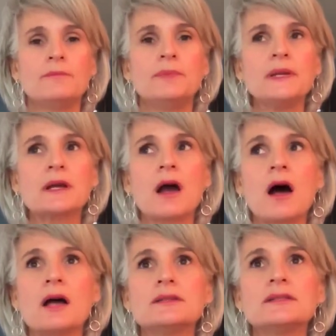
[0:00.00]

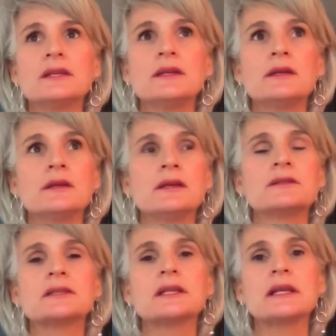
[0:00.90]
because it
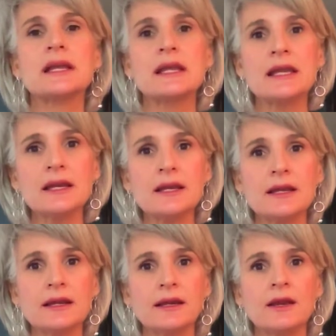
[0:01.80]
is
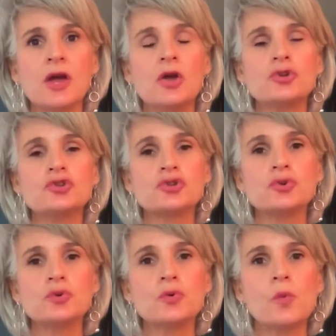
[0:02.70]
key
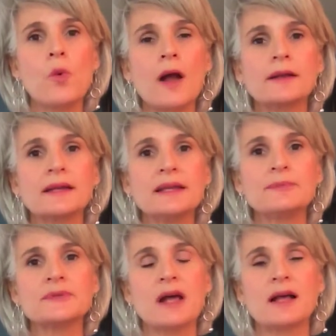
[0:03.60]
to what
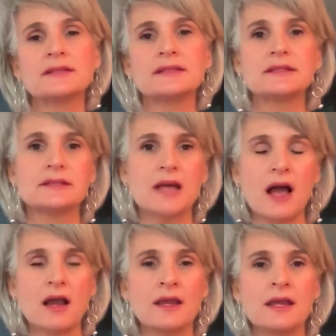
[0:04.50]
keeps us
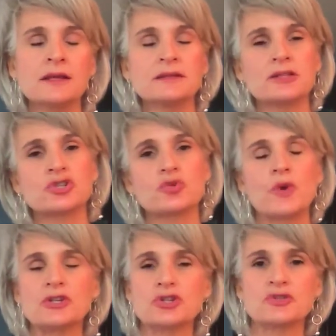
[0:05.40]
stuck in
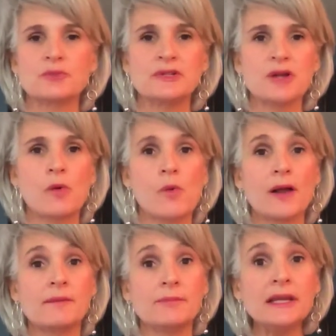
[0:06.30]
situations we don't want
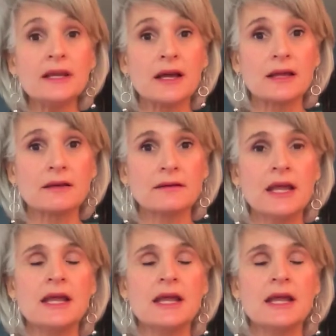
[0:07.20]
to be in.